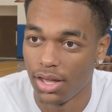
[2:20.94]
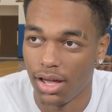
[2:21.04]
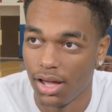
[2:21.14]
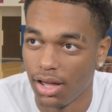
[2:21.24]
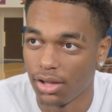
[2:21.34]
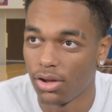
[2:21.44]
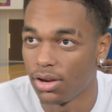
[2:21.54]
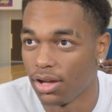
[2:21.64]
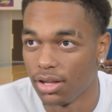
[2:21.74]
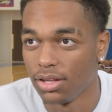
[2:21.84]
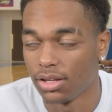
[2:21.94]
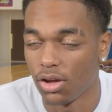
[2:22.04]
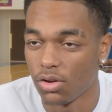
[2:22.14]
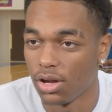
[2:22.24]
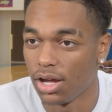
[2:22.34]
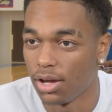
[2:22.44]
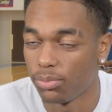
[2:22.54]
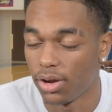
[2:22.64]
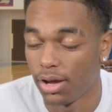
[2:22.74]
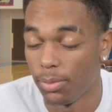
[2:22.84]
uh, go to go to a,
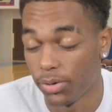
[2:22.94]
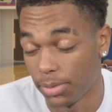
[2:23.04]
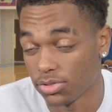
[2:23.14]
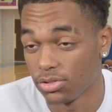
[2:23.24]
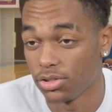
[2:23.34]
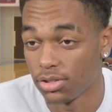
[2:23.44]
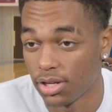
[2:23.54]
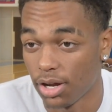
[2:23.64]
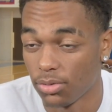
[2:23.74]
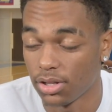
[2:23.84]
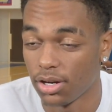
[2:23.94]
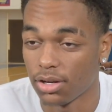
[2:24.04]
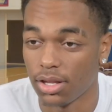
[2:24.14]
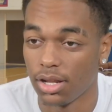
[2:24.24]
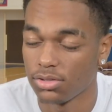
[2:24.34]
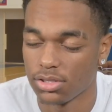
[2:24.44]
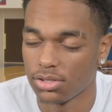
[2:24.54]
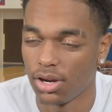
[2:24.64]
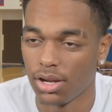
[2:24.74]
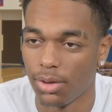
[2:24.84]
a, prep school, and I went there, and it's
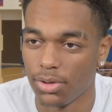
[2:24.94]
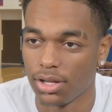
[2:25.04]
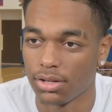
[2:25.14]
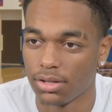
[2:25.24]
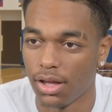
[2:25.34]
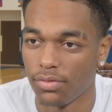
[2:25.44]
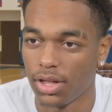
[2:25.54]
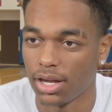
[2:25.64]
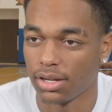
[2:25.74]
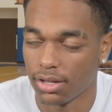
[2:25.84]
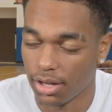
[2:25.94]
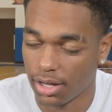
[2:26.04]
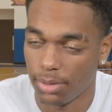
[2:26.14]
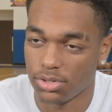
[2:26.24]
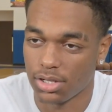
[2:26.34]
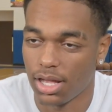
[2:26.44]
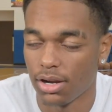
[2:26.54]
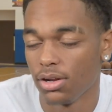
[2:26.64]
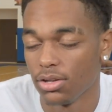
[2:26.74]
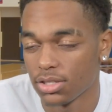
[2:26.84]
just great. I mean, I feel like I accomplished a lot
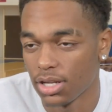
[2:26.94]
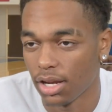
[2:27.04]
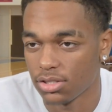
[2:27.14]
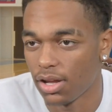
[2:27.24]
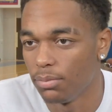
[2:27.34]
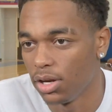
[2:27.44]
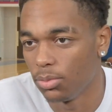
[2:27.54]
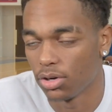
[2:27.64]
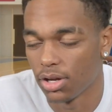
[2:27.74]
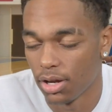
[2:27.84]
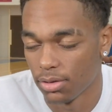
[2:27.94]
of those, and I still have many more to go.